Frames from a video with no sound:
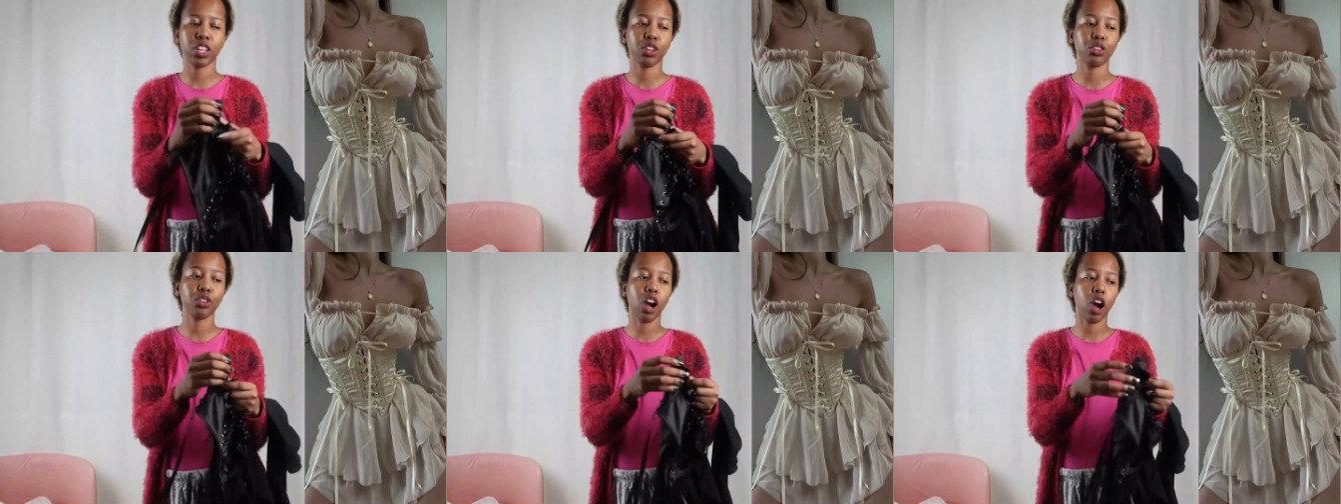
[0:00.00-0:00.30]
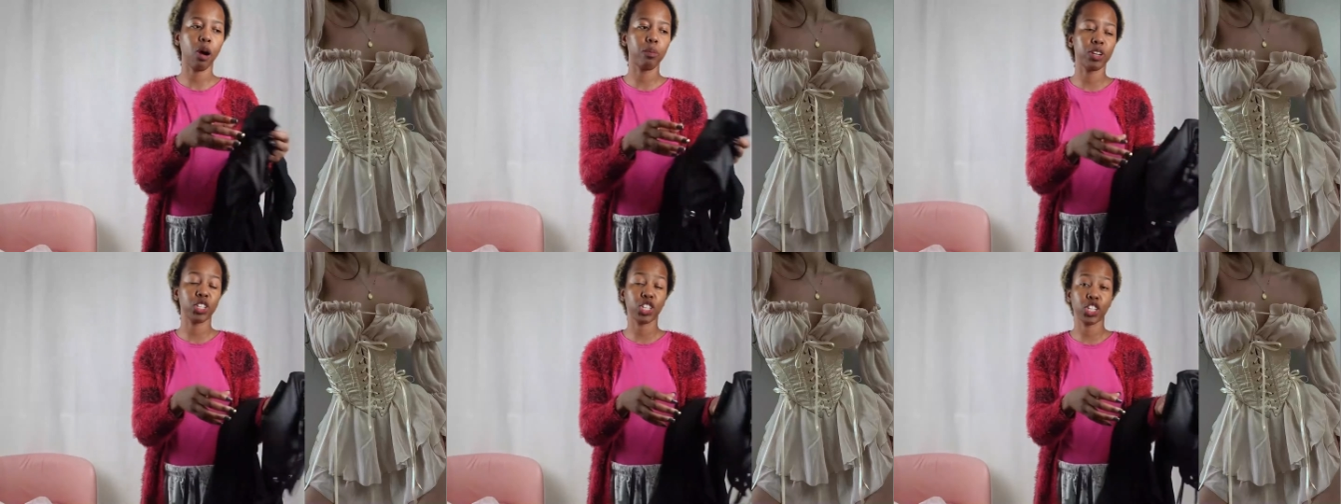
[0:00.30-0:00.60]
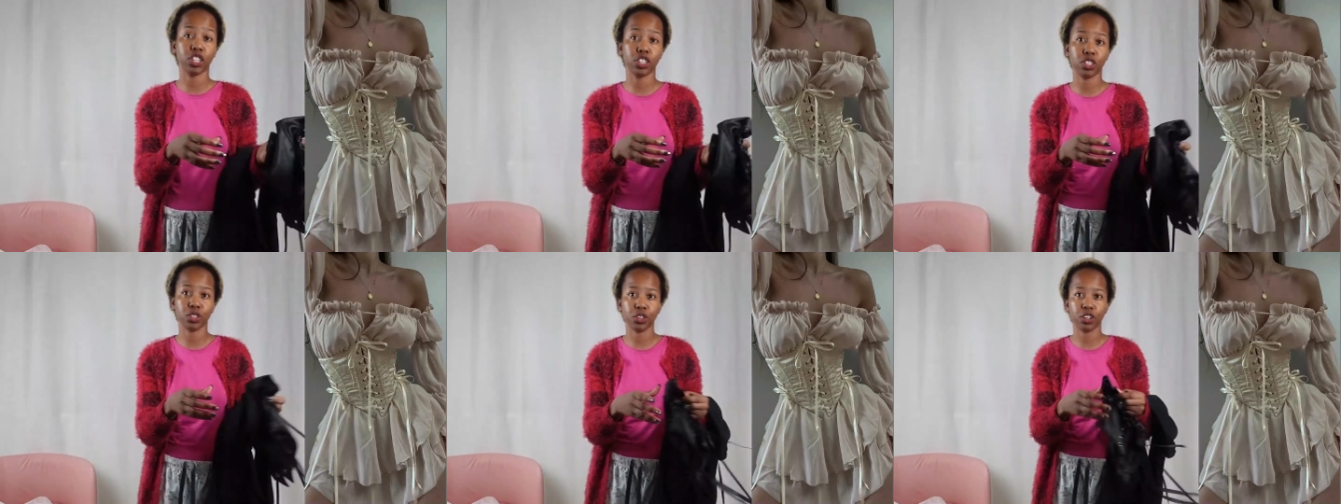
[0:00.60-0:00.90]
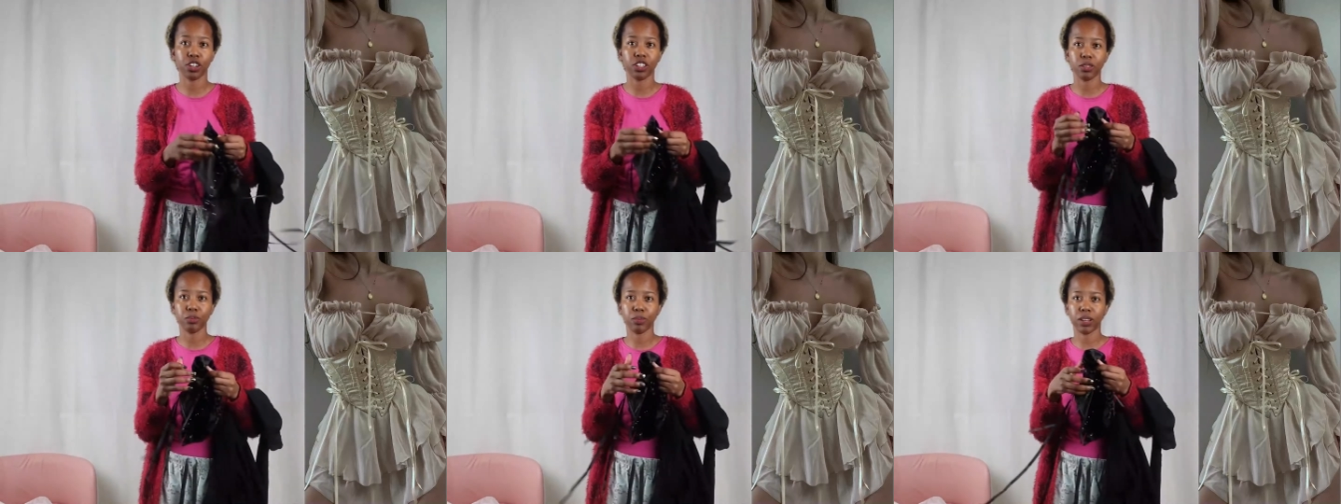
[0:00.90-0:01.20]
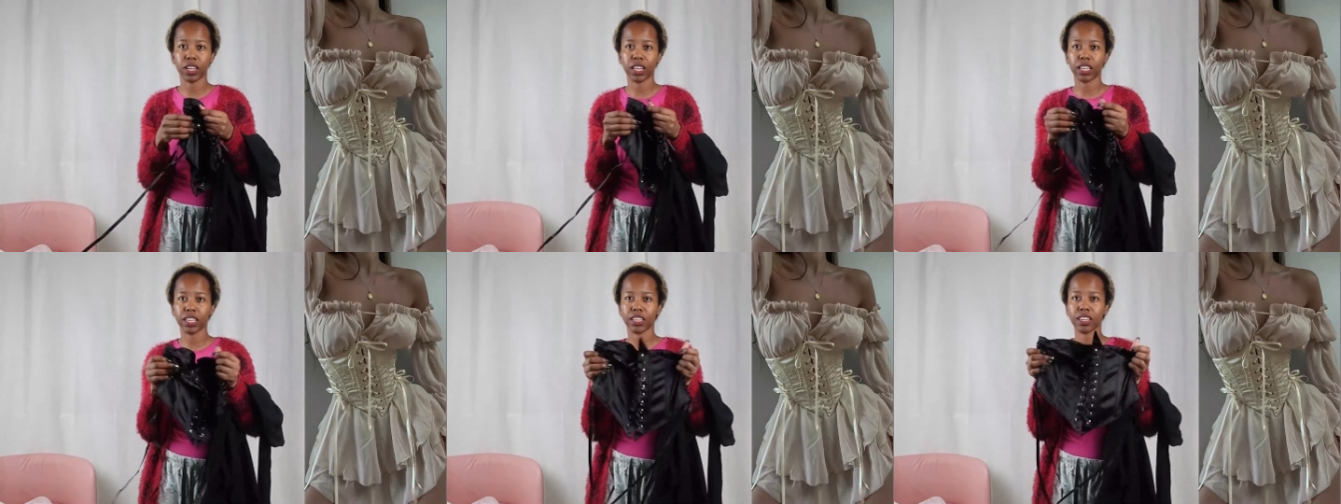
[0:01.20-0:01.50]
I don't know how much hers cost,
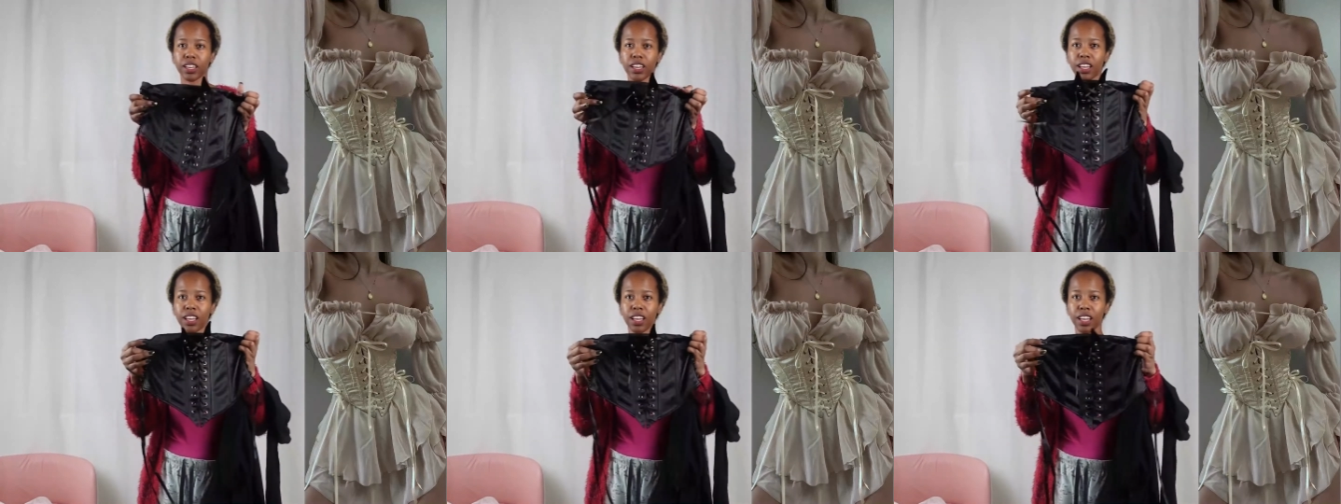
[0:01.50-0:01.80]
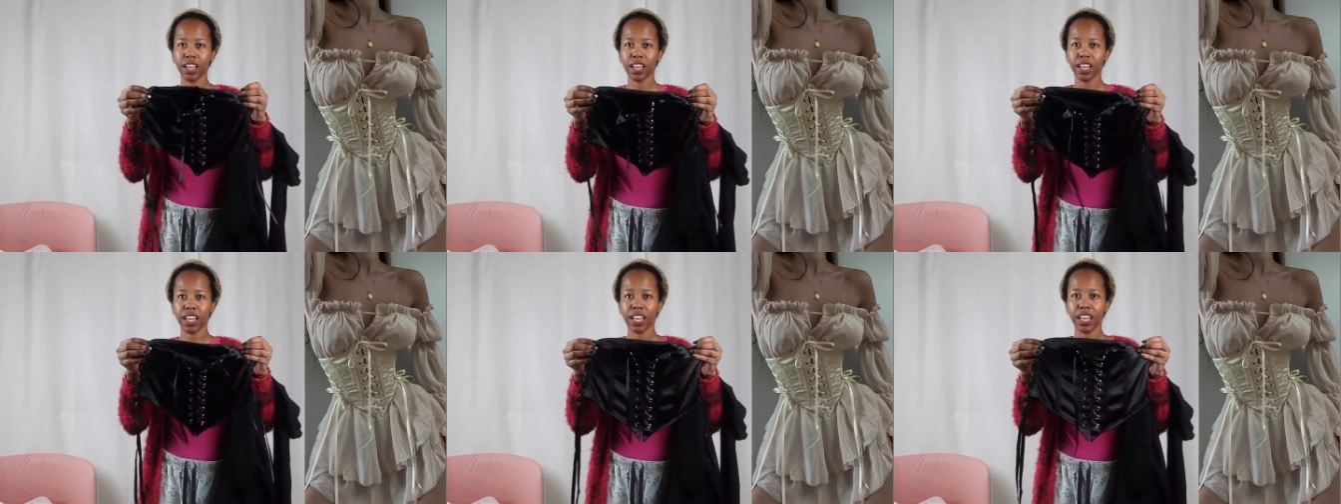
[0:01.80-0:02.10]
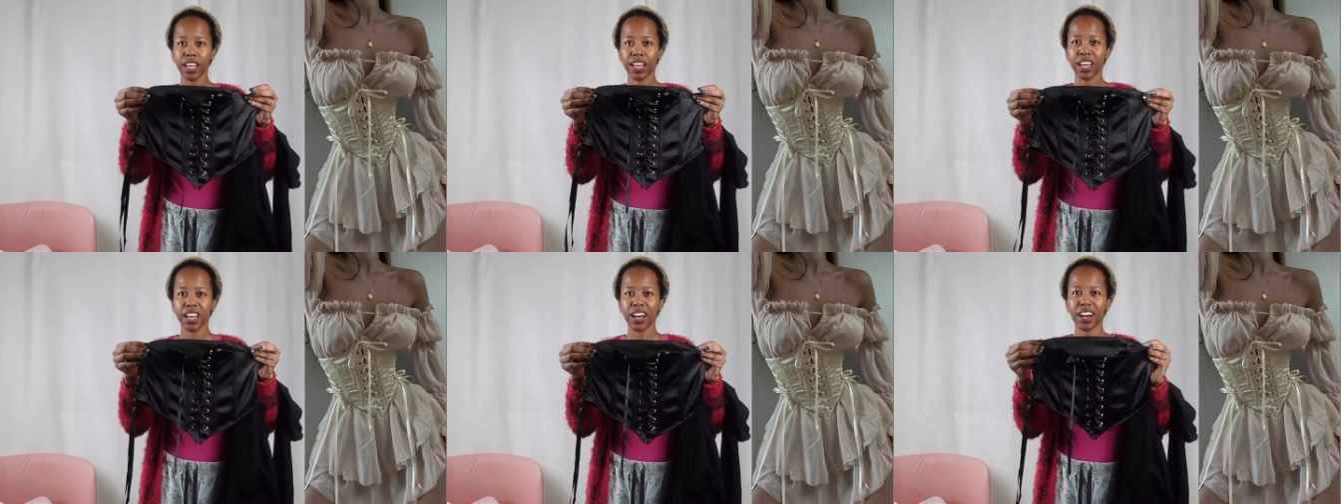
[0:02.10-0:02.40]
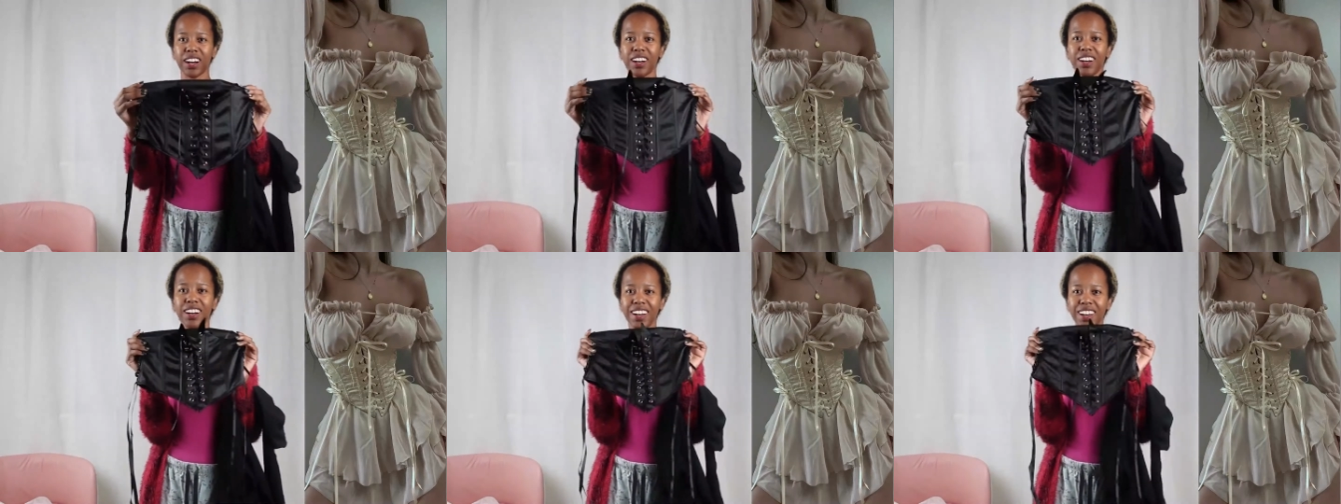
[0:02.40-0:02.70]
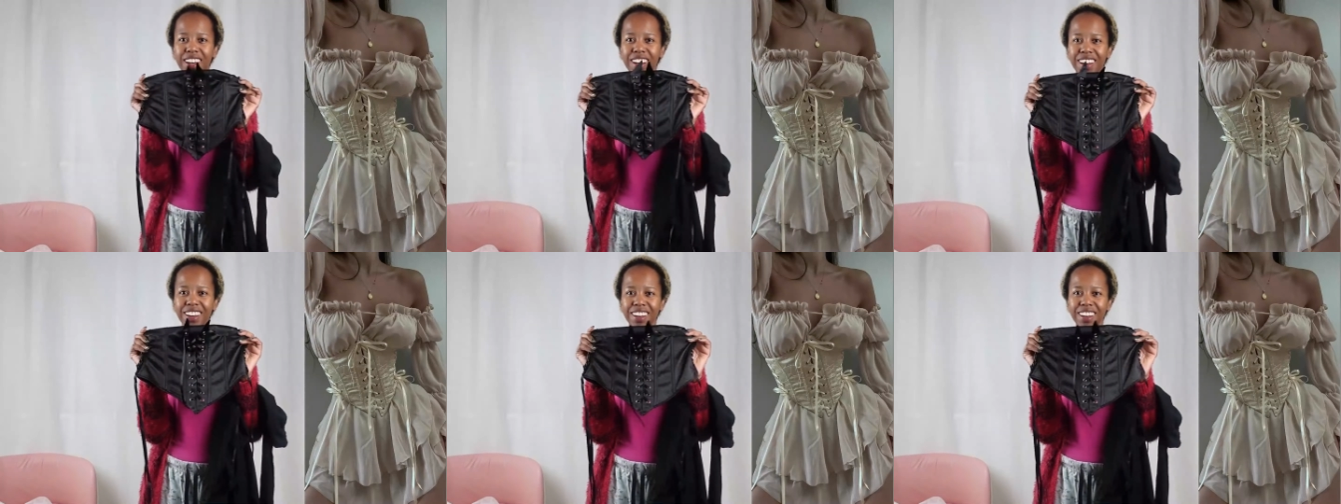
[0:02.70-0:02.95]
but like, oh.